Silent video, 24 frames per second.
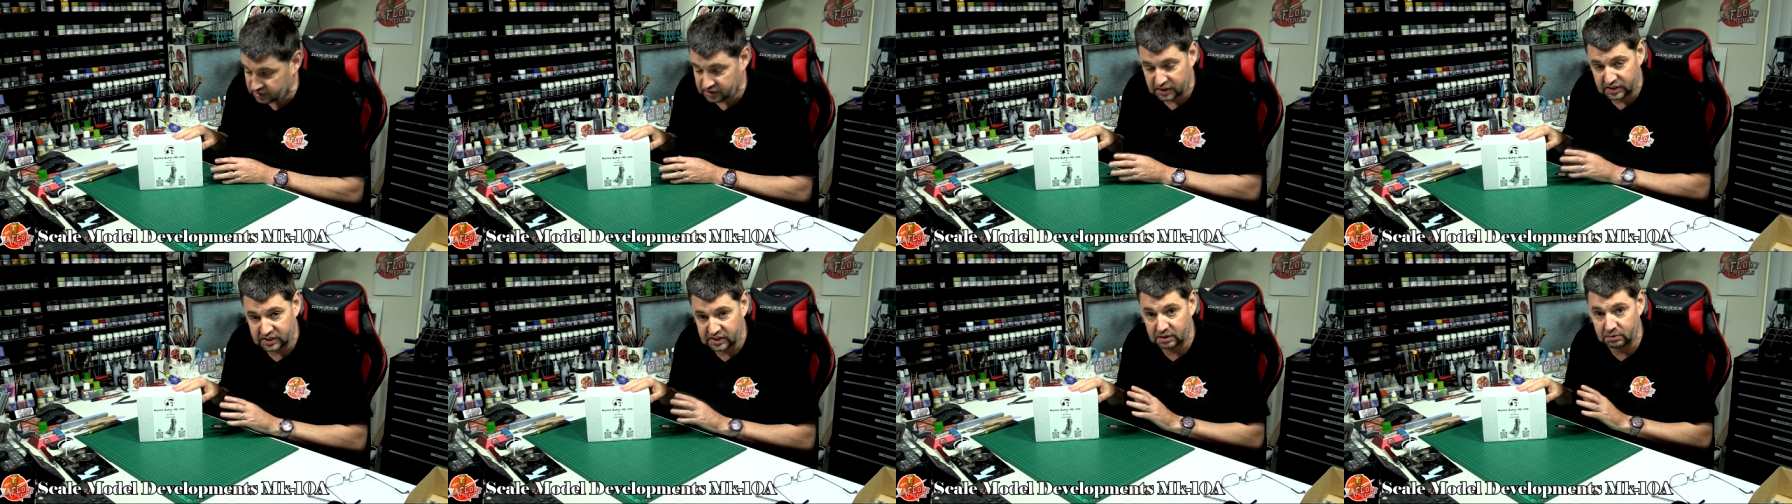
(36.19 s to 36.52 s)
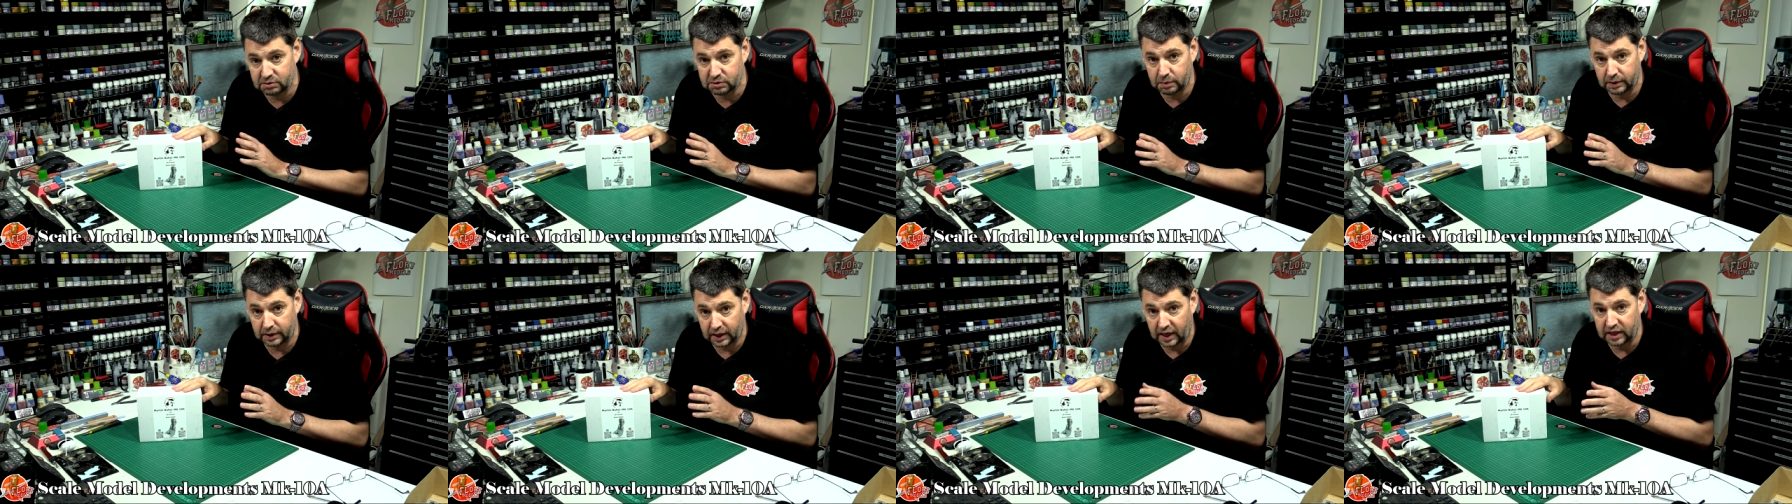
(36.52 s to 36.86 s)
he seems
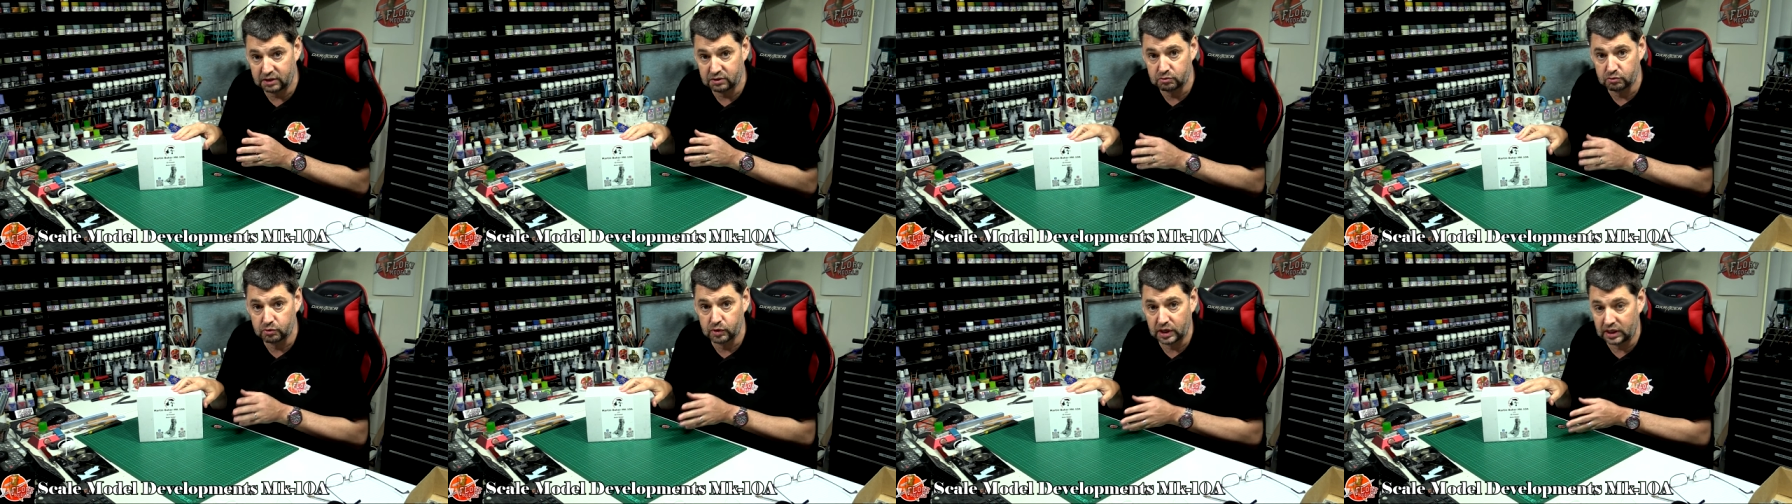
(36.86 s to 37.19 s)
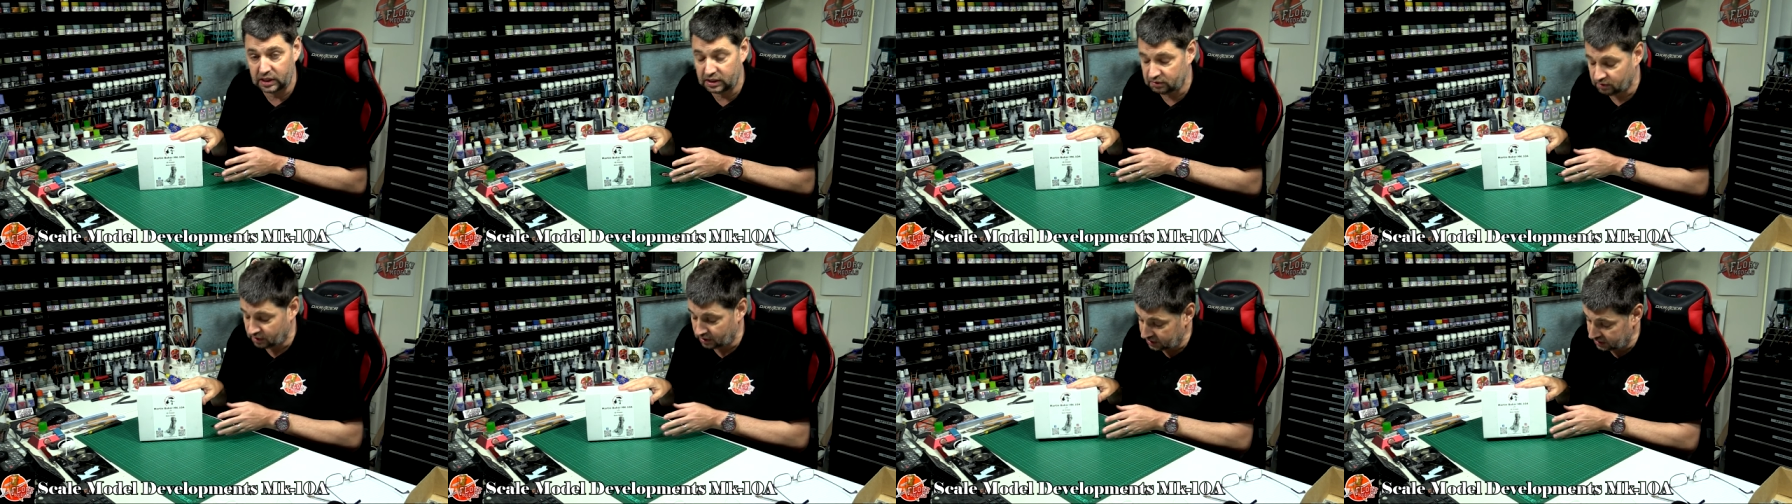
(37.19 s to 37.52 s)
to be a
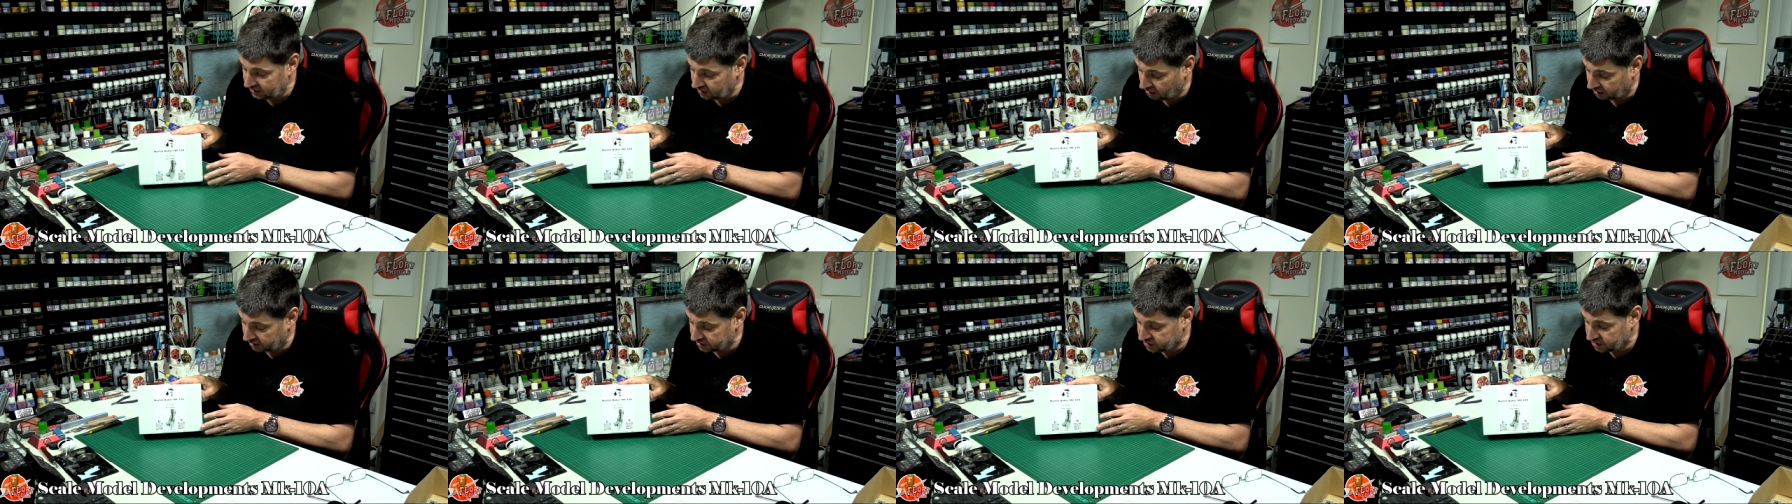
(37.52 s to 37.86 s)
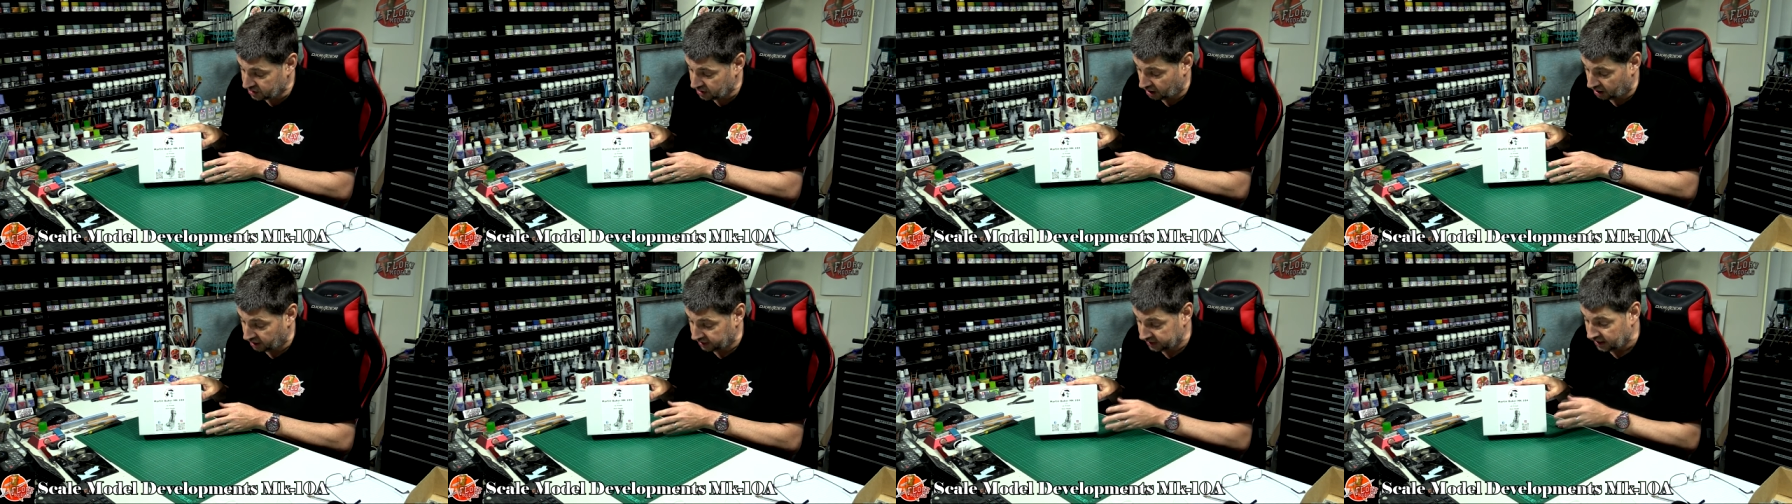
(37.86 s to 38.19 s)
really nice
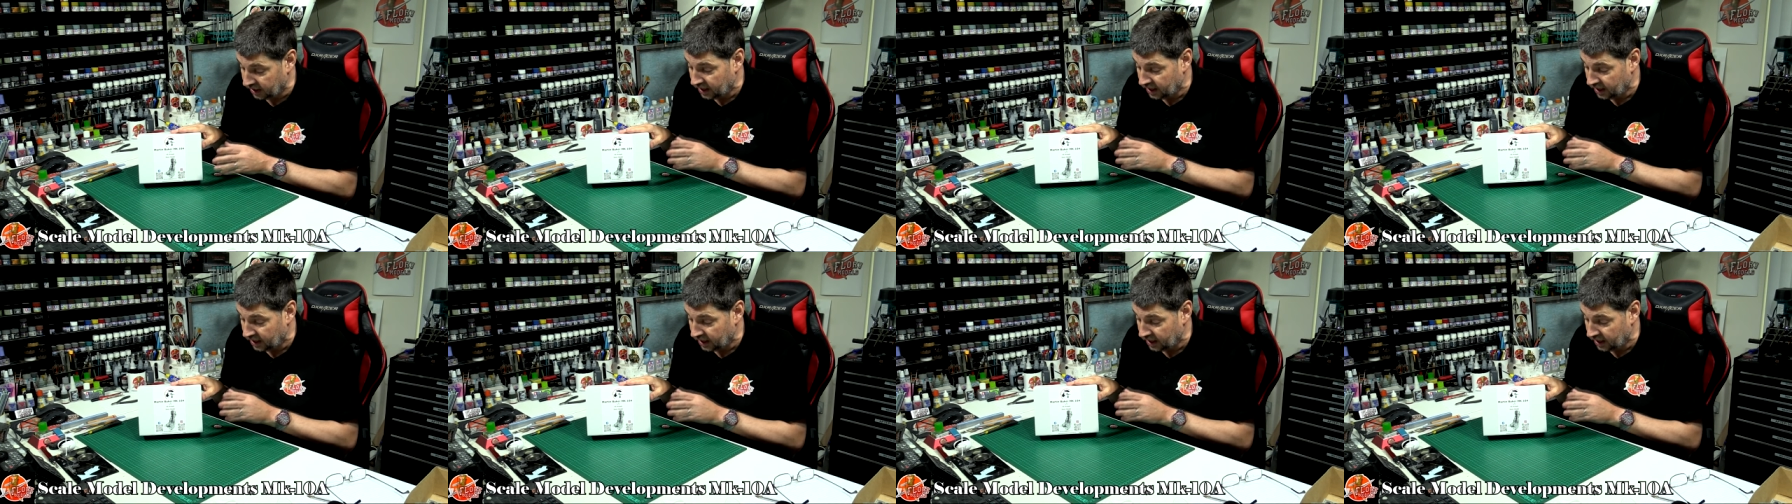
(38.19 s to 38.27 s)
guy.